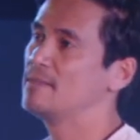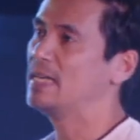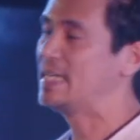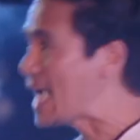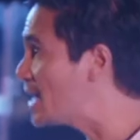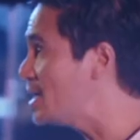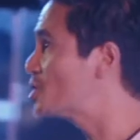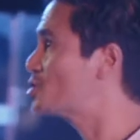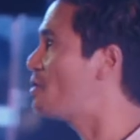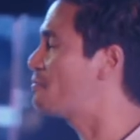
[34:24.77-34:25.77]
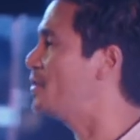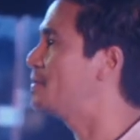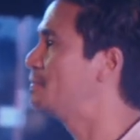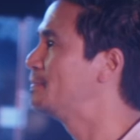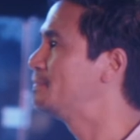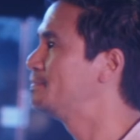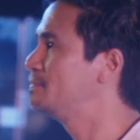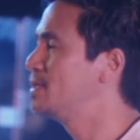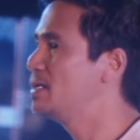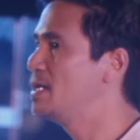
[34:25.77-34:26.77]
God is sovereign.
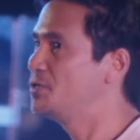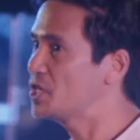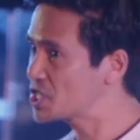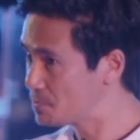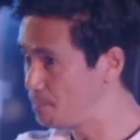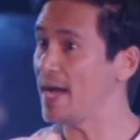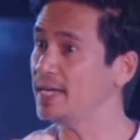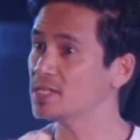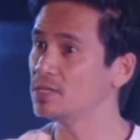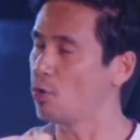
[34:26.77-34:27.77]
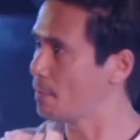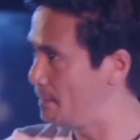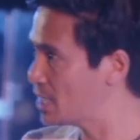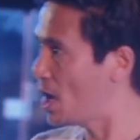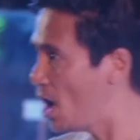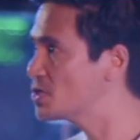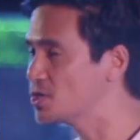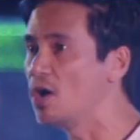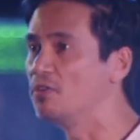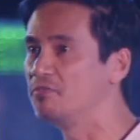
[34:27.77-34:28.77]
Despite or because
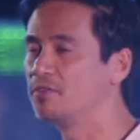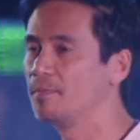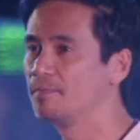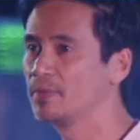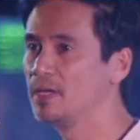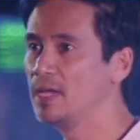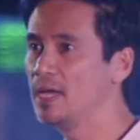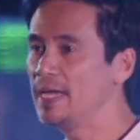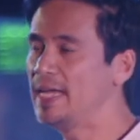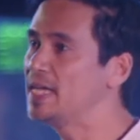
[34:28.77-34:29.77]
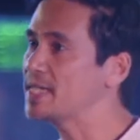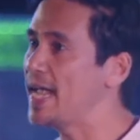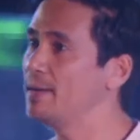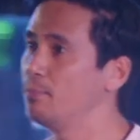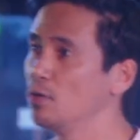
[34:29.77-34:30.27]
of, he's able